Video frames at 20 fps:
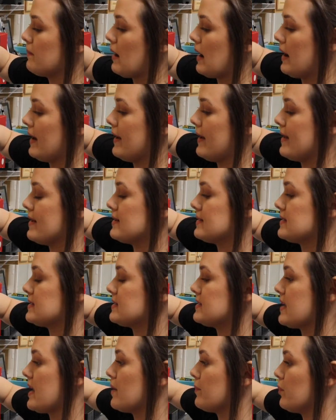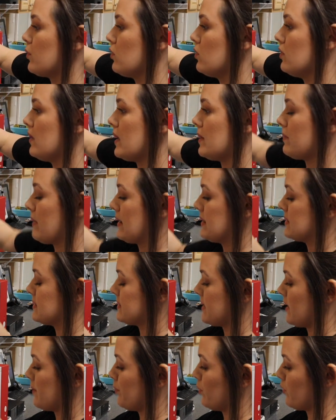my sample and my
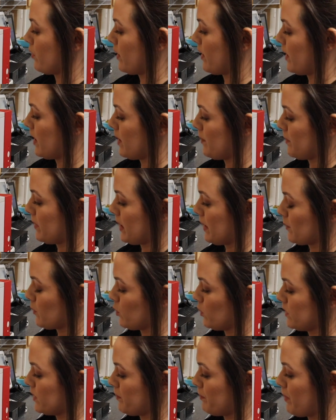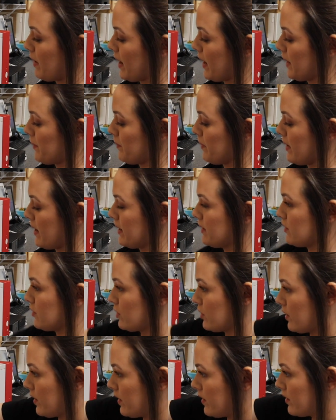sample cup, and I'm going to pipette
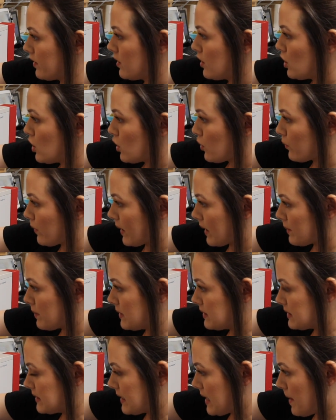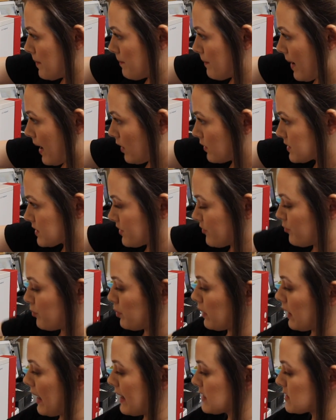the recommended amount of
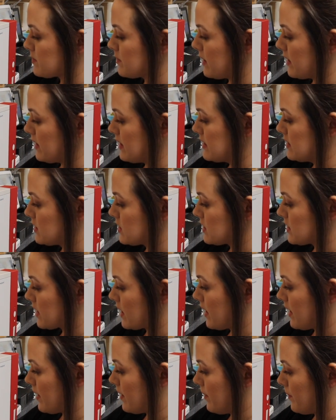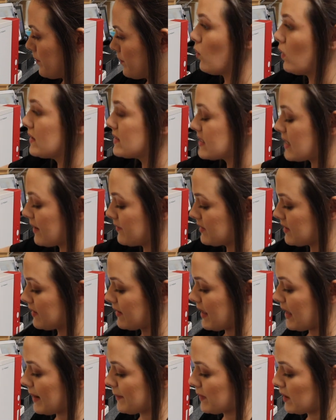plasma into the cup. Once I've done
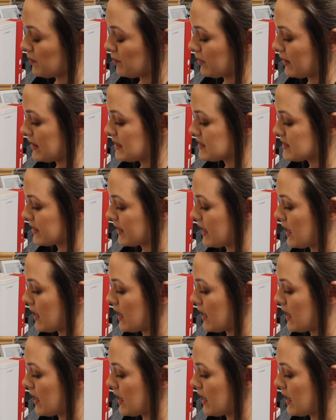that, I'm gonna place the